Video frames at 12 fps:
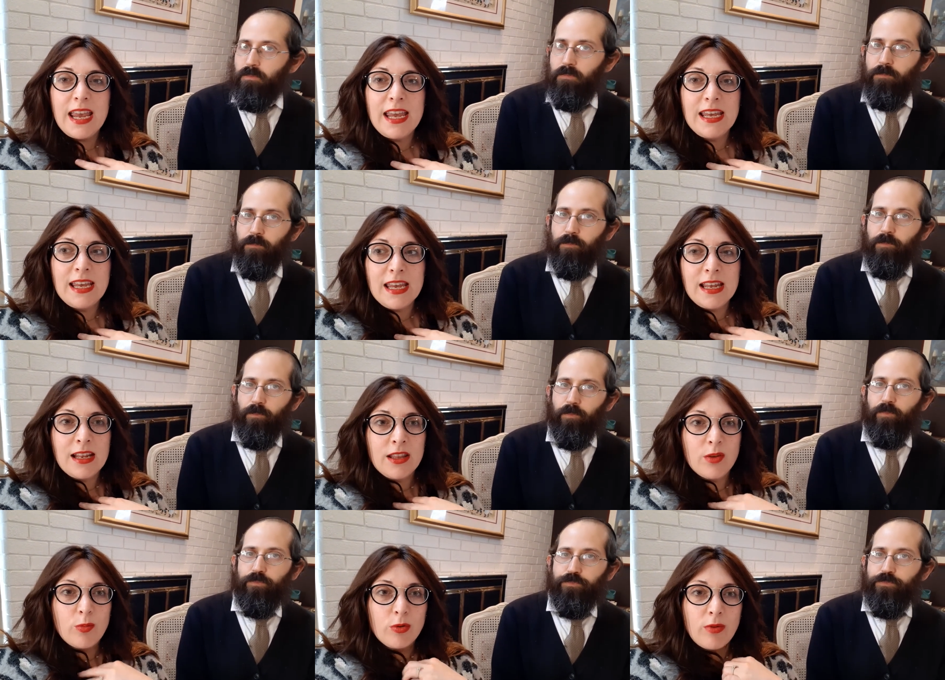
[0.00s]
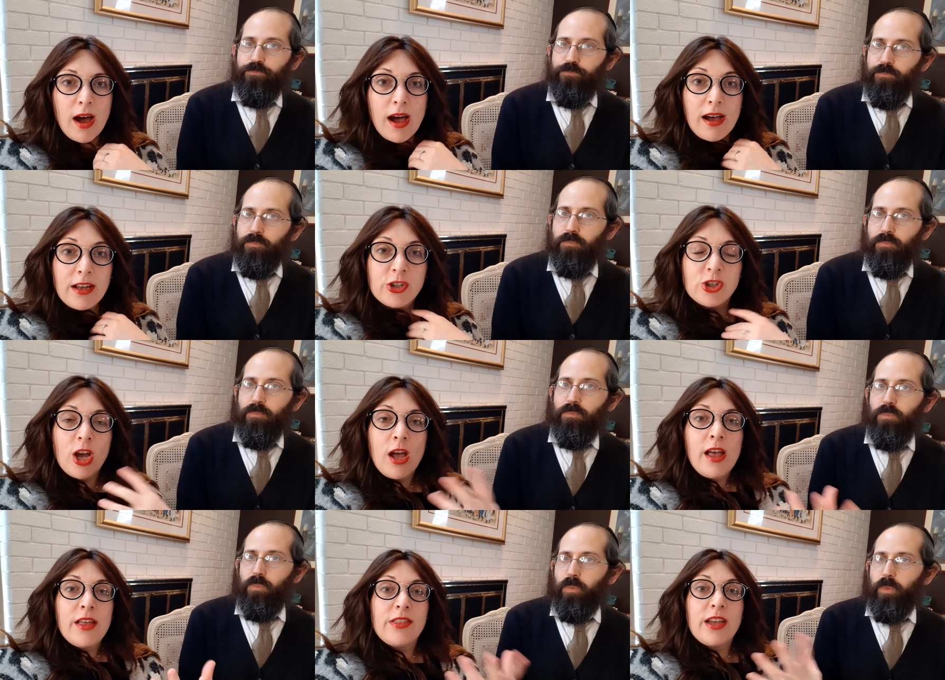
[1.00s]
Speaker 1: take in the barrage
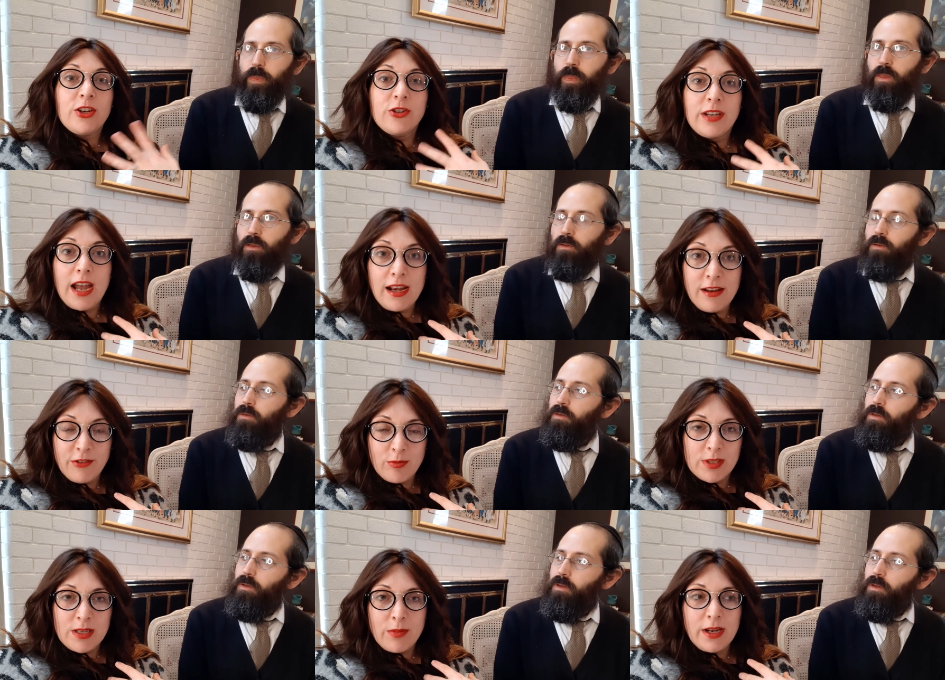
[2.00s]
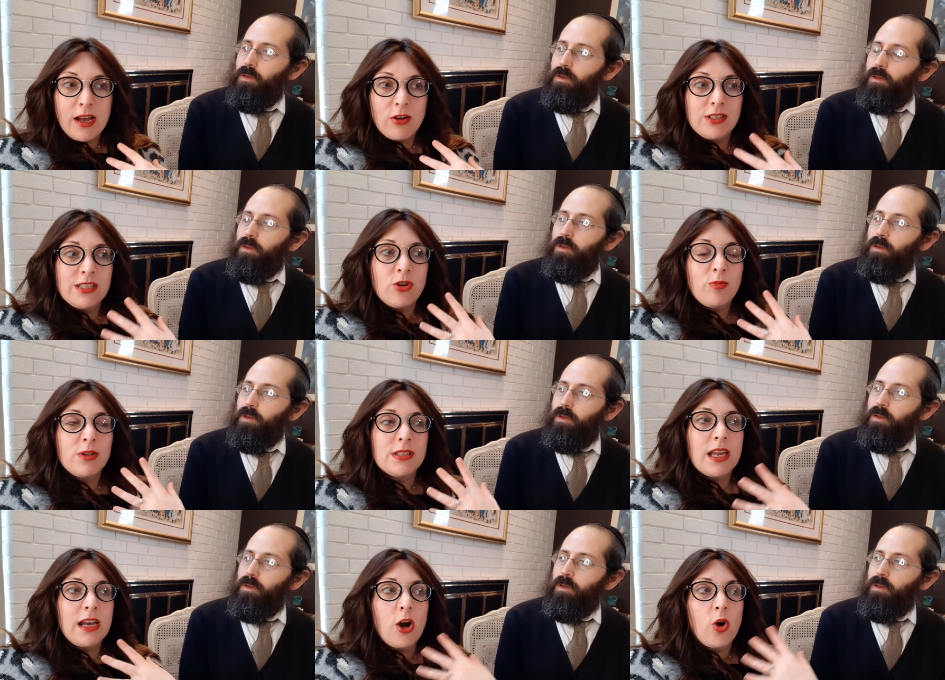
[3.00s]
that you're getting from somebody else. It's almost
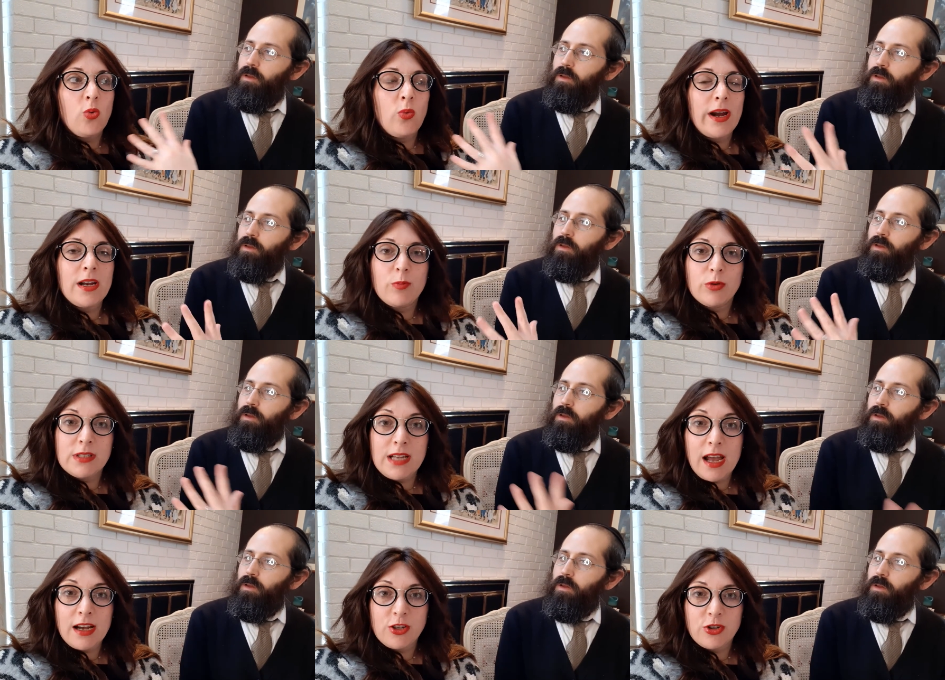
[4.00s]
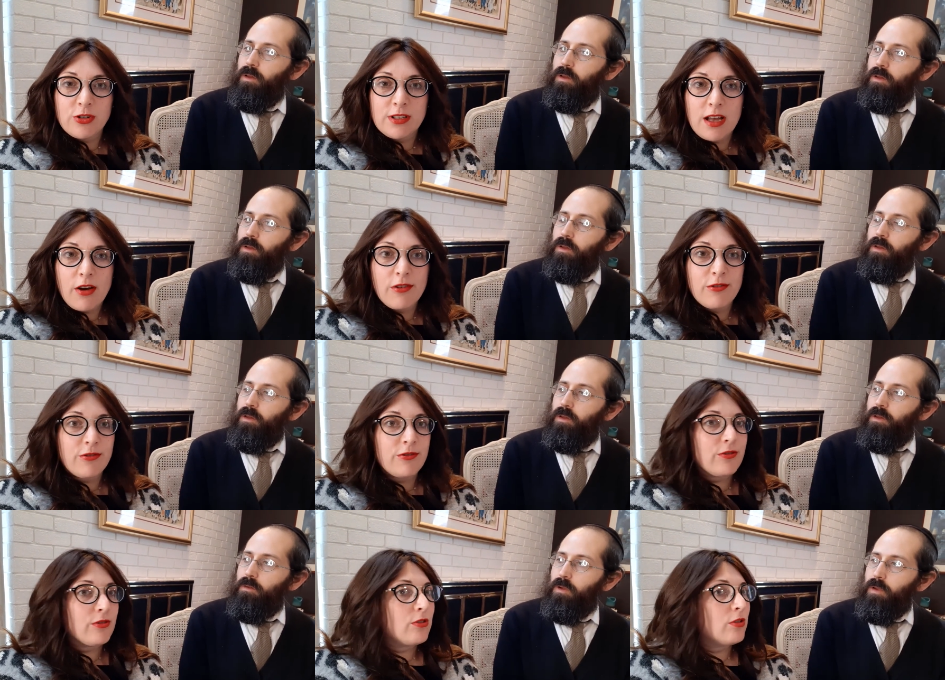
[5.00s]
like a way to protect yourself.
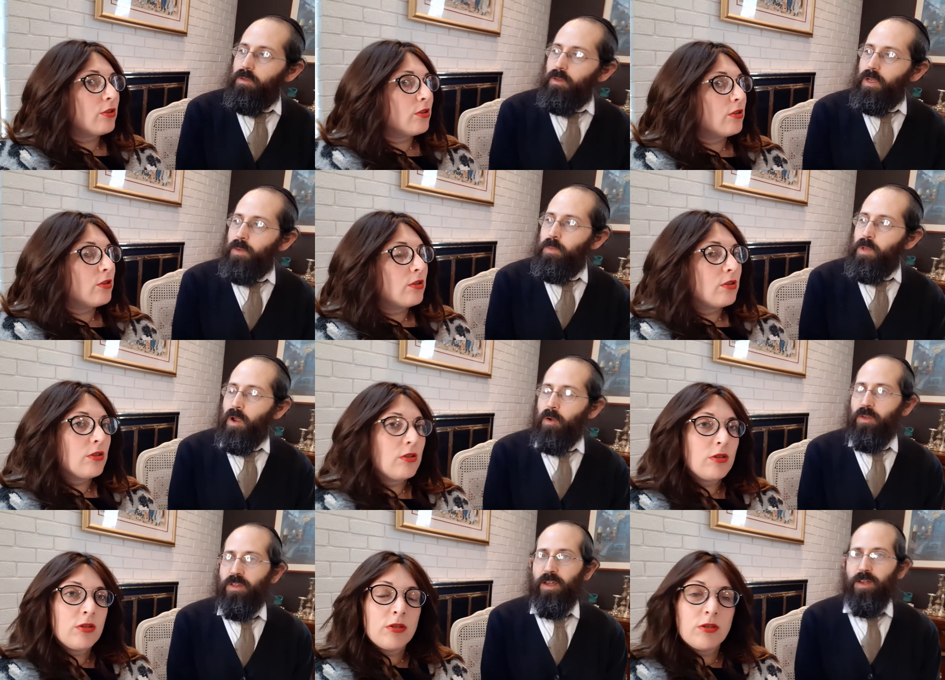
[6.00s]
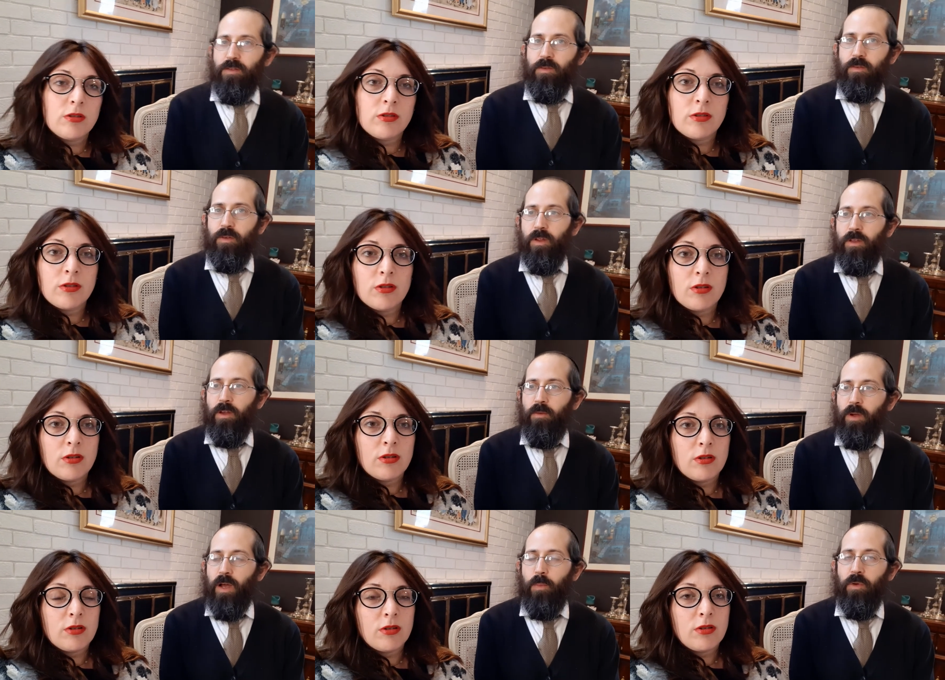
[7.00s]
Speaker 2: Right. So like a mirror, I always say, when I tell
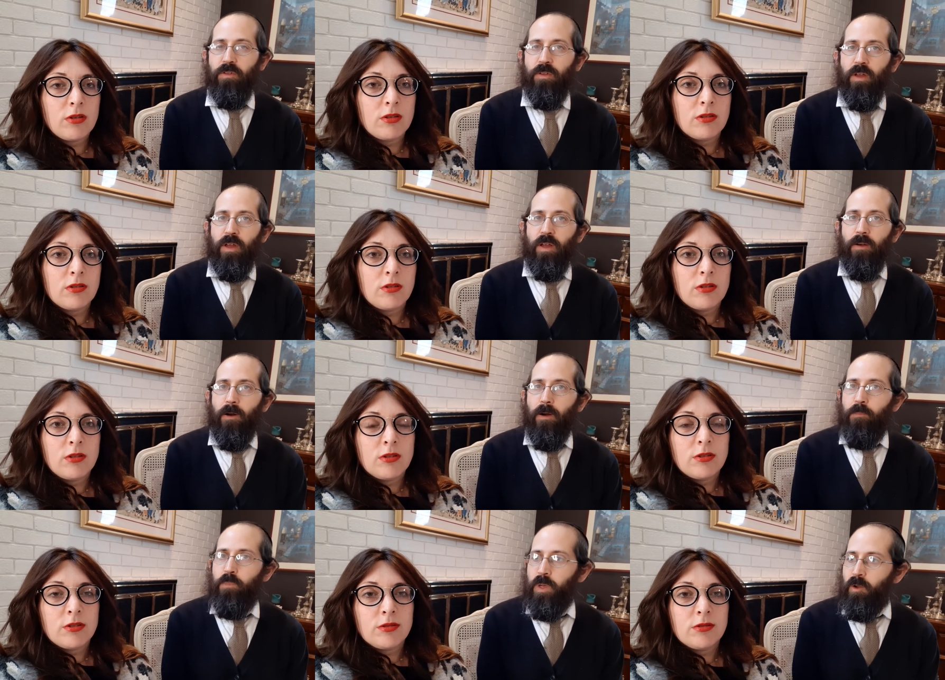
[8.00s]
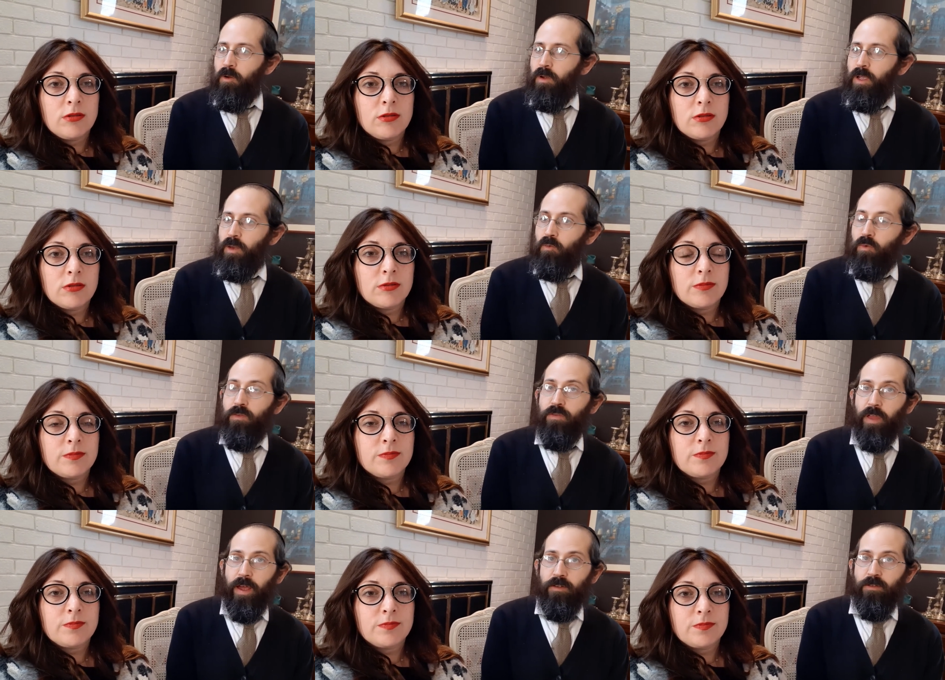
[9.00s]
my couples, a mirror, it
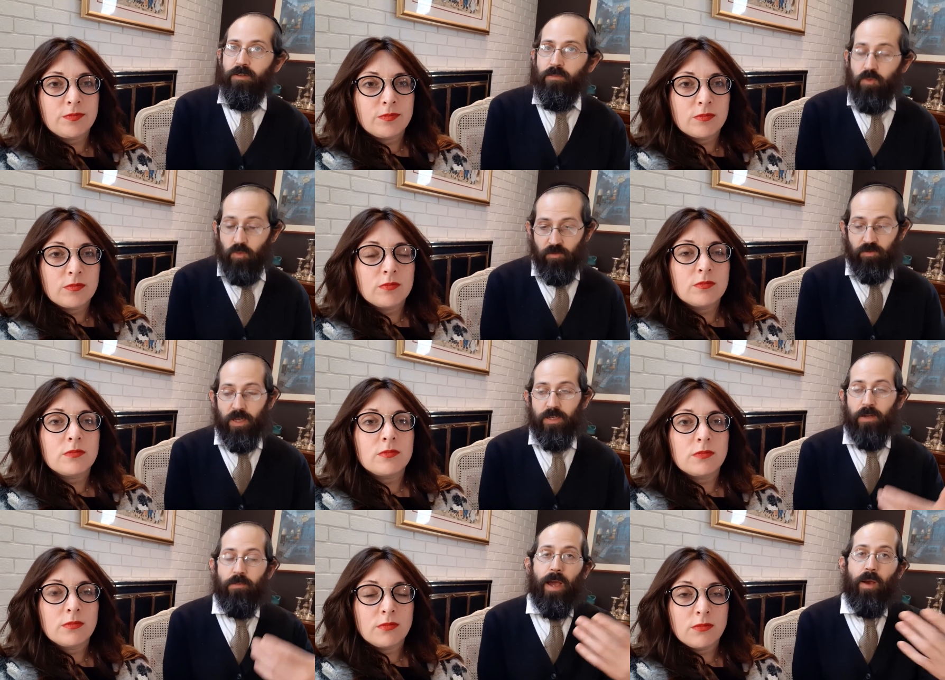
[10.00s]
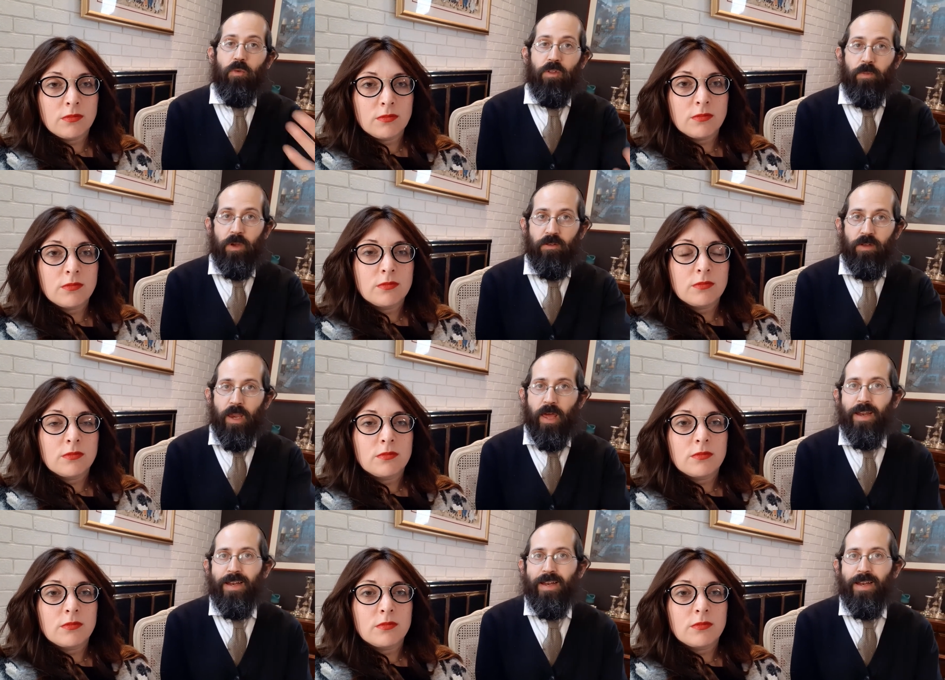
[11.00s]
reflects, you're reflecting back what's being said, and